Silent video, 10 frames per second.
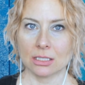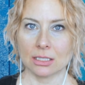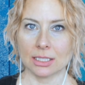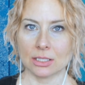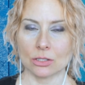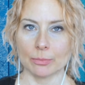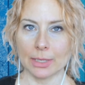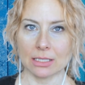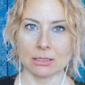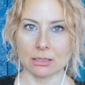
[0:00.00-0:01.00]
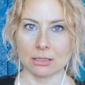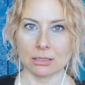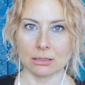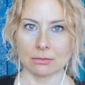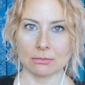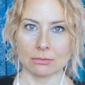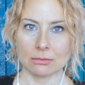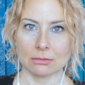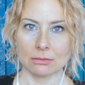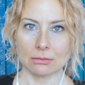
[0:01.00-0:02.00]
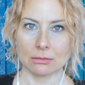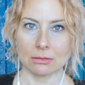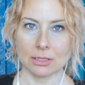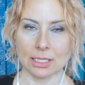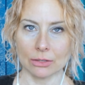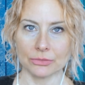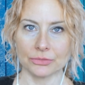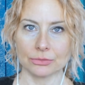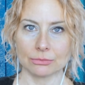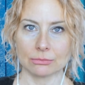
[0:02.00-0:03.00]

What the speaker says: It's her best self.